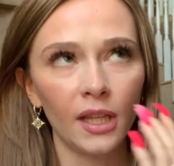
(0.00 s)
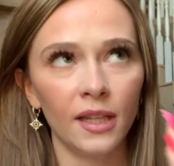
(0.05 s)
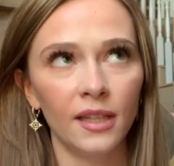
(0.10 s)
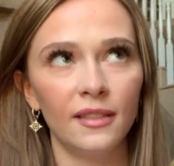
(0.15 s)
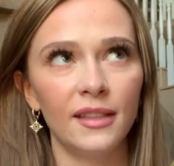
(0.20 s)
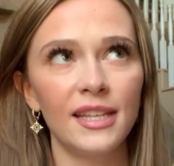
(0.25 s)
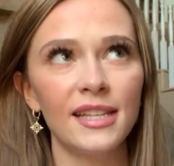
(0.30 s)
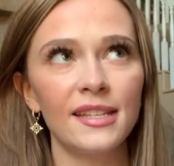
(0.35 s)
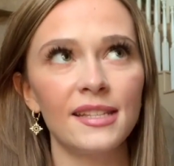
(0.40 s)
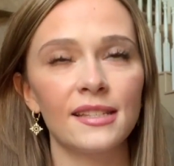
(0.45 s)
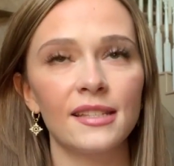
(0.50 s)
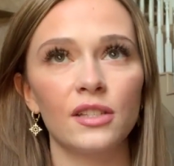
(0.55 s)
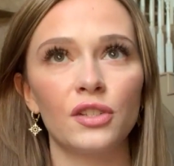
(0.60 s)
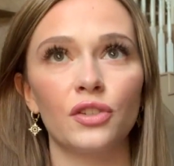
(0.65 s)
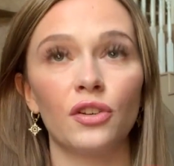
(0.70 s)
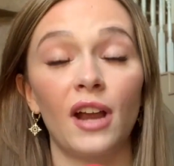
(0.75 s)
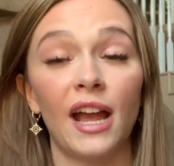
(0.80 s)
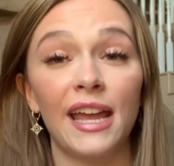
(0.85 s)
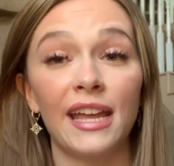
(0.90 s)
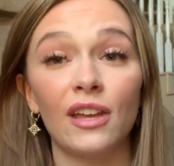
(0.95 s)
this
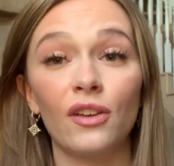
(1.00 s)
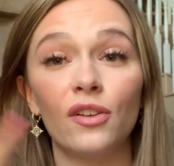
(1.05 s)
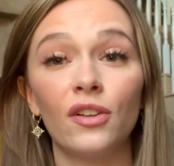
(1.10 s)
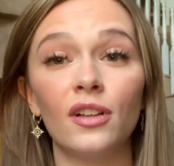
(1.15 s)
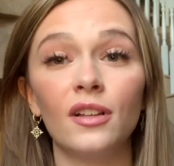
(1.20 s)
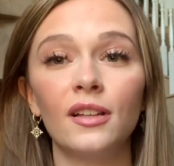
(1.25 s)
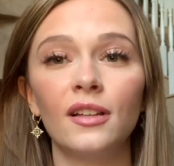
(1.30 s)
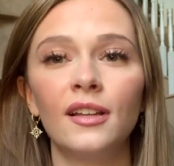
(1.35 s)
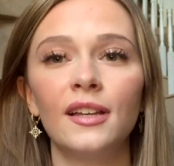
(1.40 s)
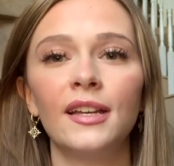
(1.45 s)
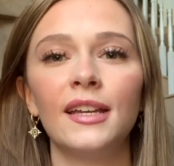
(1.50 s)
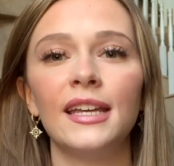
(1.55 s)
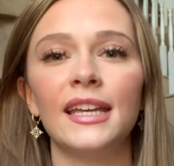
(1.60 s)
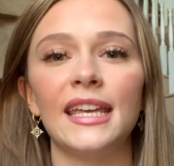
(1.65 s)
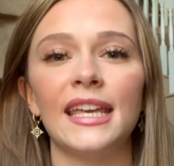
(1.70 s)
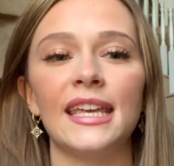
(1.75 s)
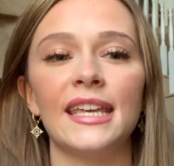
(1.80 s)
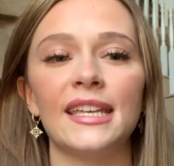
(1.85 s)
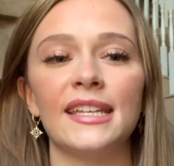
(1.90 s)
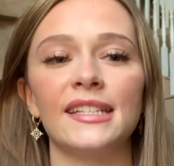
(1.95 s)
triangle
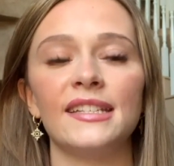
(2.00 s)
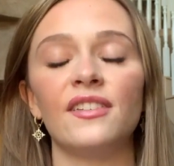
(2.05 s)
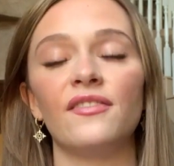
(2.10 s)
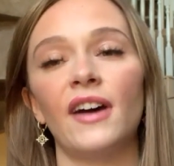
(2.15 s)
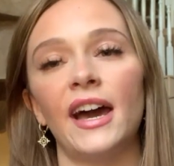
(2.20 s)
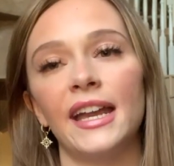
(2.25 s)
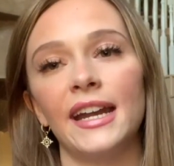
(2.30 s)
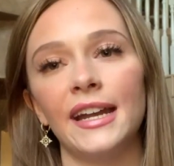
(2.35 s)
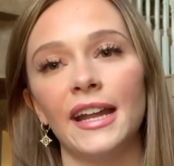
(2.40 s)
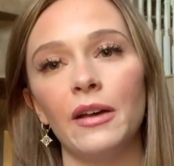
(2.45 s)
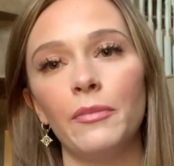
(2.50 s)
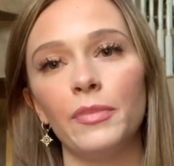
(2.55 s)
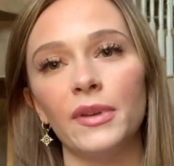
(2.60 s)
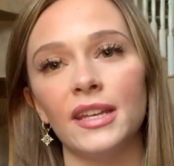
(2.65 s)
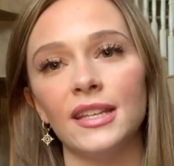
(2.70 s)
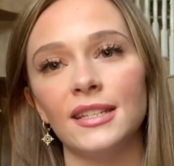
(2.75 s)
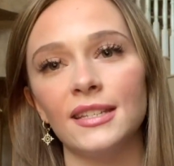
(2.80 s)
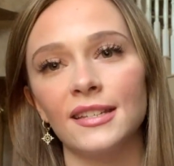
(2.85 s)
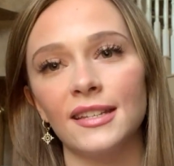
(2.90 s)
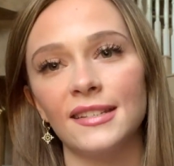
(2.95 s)
is divided up
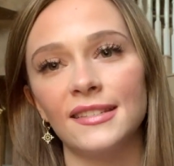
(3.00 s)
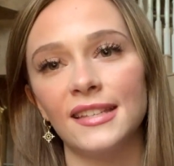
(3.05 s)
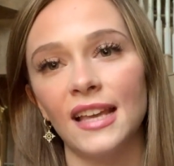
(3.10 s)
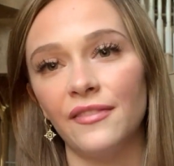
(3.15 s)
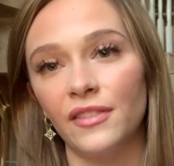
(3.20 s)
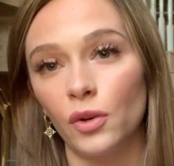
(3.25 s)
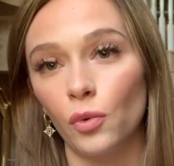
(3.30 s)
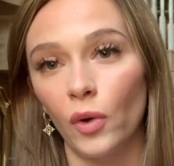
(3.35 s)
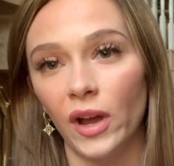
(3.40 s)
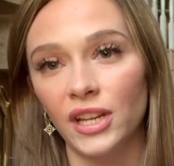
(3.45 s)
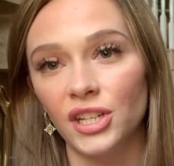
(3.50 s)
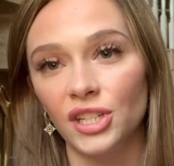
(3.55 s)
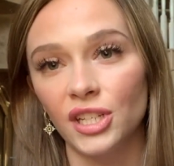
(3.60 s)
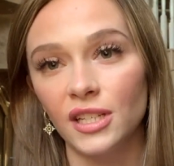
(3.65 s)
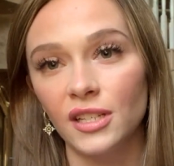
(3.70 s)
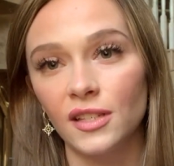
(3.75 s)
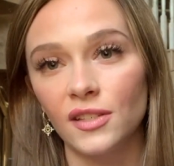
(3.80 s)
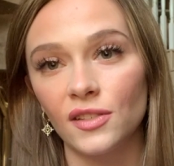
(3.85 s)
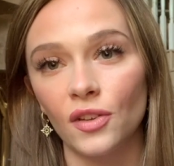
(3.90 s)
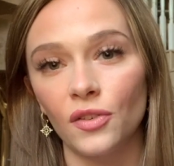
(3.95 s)
into 7
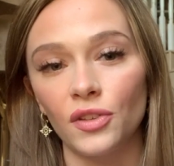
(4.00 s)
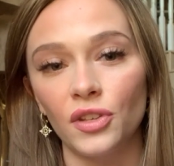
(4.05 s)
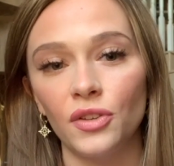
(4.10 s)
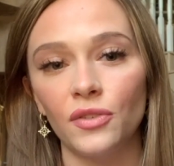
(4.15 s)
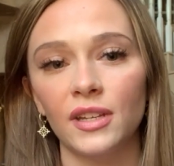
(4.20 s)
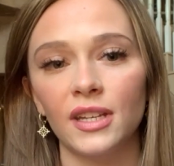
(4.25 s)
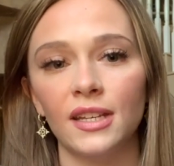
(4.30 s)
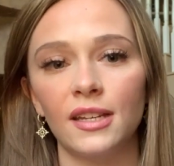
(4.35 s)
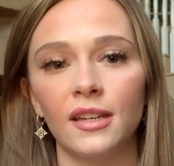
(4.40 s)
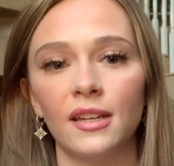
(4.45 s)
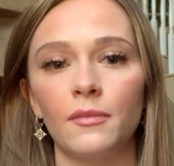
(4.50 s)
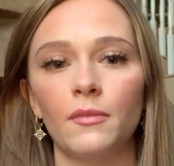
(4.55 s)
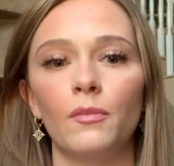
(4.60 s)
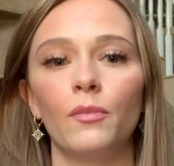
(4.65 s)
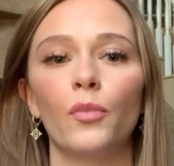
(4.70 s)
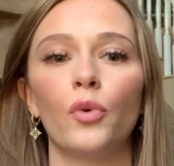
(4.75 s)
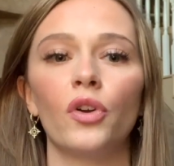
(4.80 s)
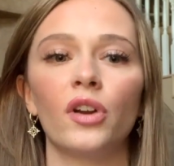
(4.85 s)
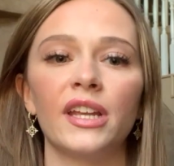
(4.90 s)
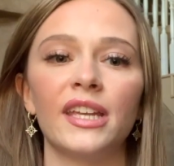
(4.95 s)
wedges, so you can
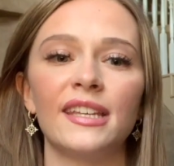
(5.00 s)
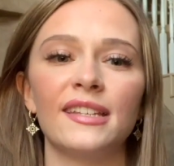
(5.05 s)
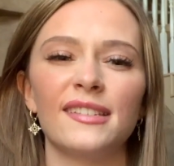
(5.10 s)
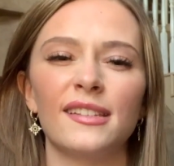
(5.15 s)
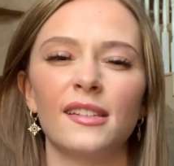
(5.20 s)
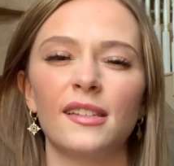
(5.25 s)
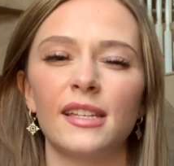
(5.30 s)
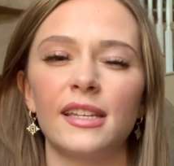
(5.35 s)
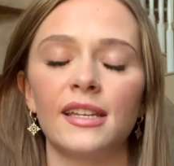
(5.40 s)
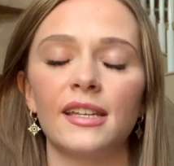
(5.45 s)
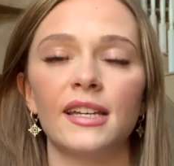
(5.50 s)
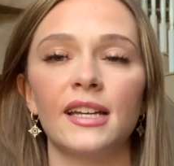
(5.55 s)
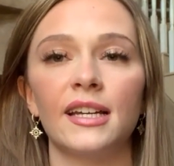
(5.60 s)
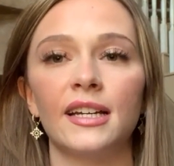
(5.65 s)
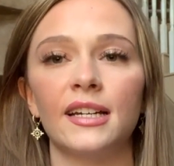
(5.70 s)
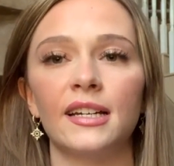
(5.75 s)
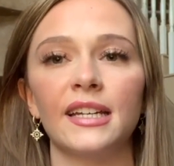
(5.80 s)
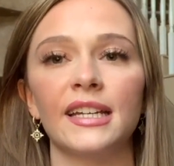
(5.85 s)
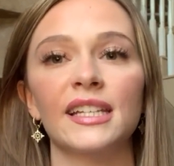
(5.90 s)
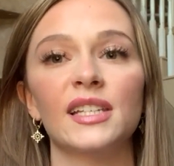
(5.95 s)
more easily
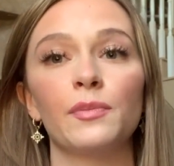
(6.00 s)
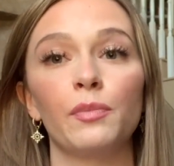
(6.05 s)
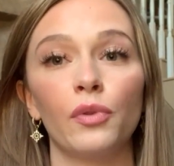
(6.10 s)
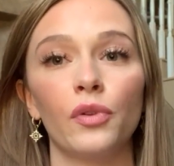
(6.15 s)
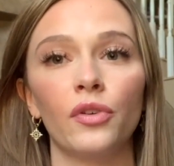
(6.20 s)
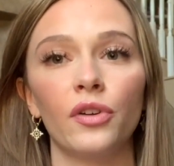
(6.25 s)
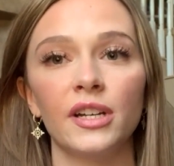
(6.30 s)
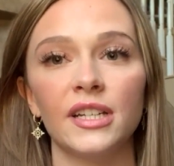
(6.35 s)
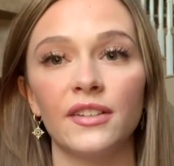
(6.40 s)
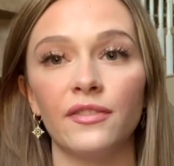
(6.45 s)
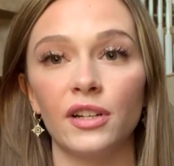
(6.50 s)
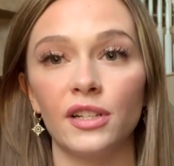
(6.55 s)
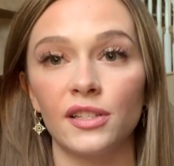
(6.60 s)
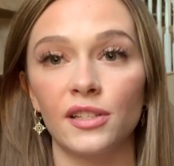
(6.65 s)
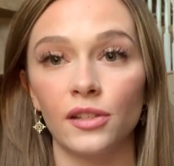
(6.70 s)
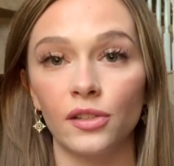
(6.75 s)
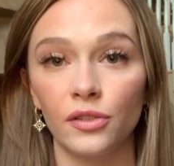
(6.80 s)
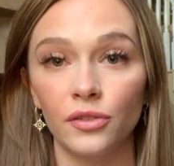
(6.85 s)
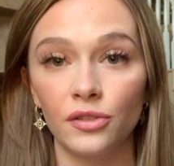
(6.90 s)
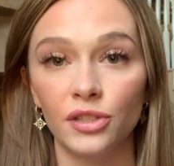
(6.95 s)
explore different
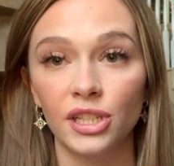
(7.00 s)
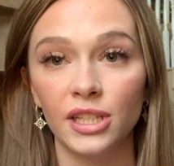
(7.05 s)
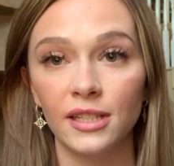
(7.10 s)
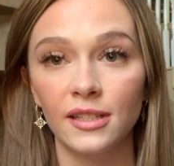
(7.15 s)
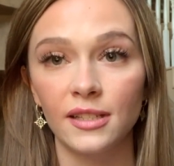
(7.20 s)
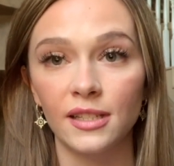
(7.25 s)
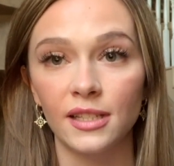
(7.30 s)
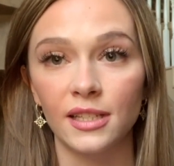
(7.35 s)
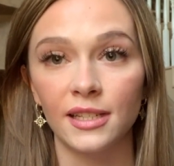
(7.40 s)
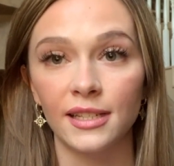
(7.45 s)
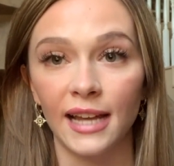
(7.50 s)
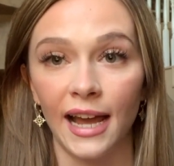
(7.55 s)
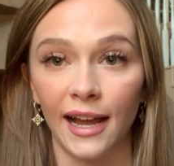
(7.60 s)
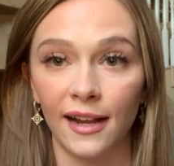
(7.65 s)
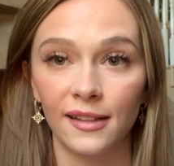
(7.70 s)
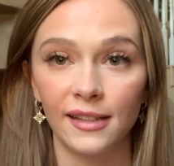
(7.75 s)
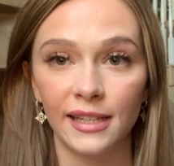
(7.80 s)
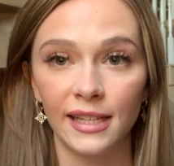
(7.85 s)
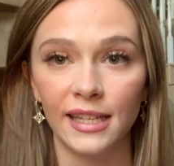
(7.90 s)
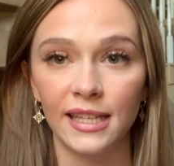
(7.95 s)
solutions to
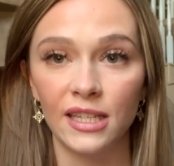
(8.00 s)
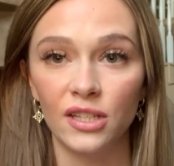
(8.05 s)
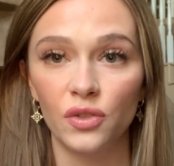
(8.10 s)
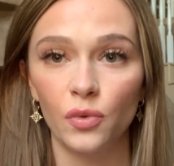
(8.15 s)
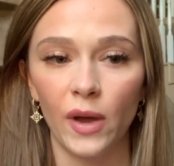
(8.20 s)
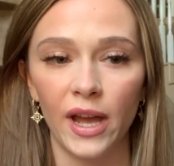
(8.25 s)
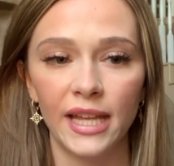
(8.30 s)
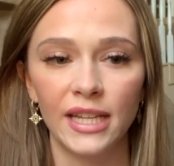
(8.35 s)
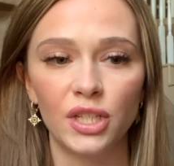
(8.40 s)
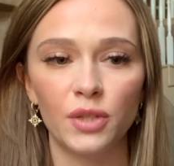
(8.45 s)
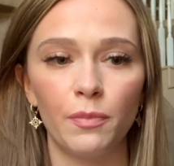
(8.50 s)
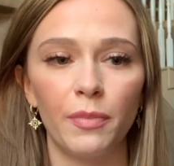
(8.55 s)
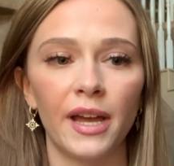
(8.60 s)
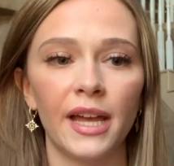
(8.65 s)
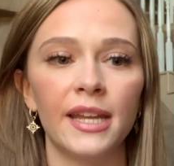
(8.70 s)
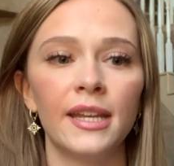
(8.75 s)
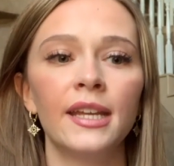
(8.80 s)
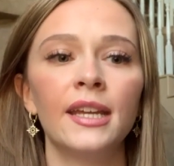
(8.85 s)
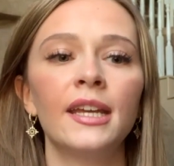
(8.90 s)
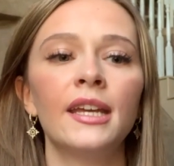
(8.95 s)
tackling each wedge,
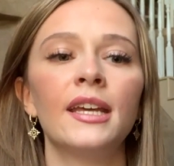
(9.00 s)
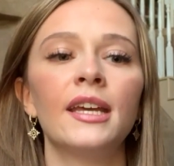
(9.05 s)
but